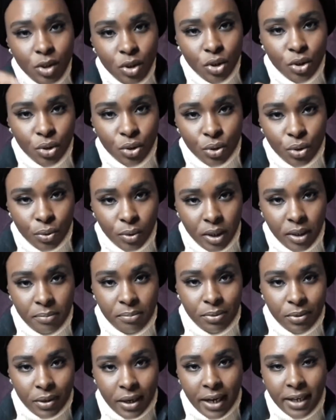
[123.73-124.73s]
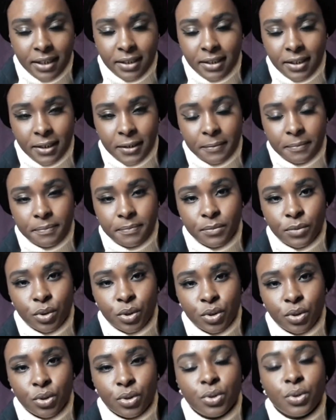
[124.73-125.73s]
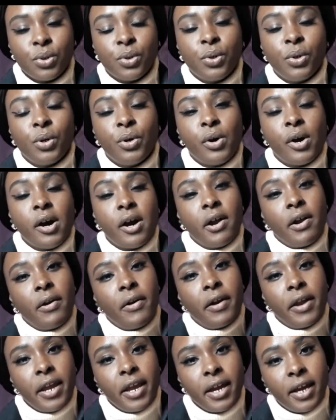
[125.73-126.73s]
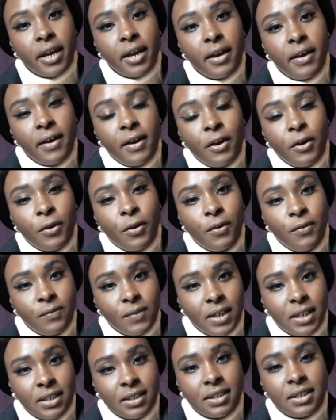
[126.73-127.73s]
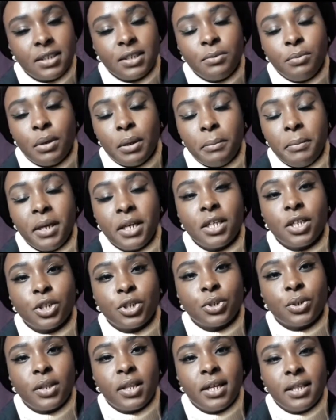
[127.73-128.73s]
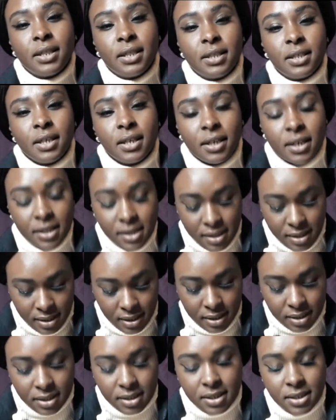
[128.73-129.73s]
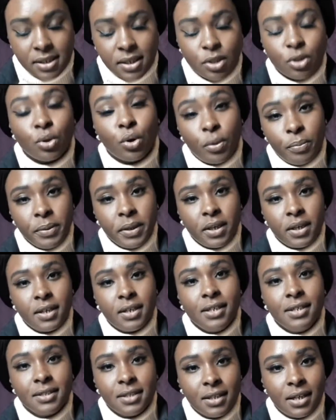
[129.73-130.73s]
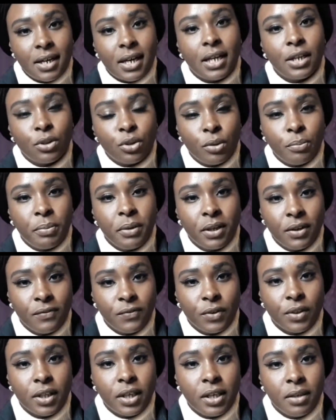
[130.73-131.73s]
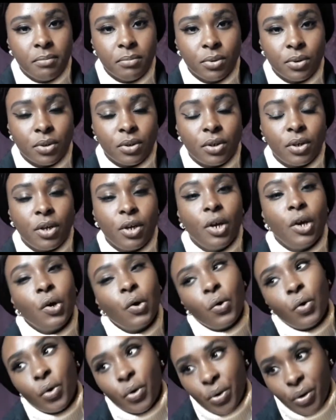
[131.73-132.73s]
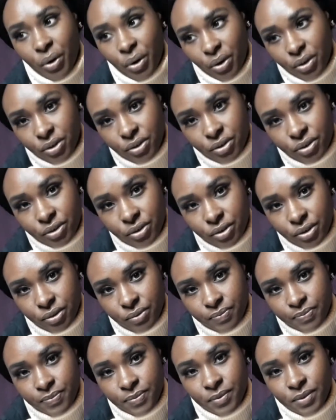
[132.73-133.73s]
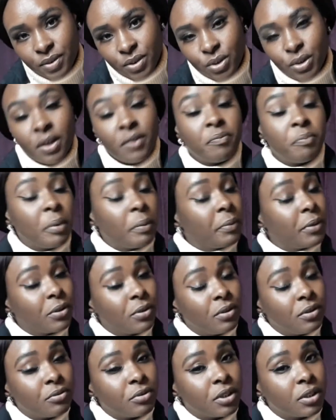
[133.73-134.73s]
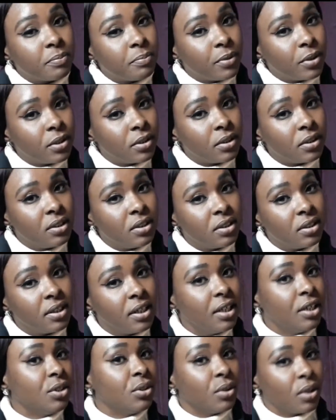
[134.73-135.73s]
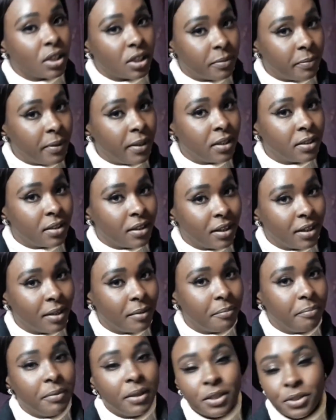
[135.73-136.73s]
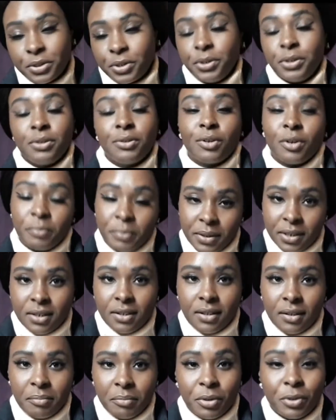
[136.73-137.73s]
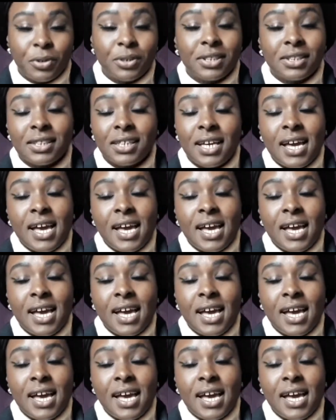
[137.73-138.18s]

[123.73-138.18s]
your ebook idea. So here on validation, we are making sure that this topic is the right topic for the ebook or not. So if people don't respond as you expect, make sure you drop it, because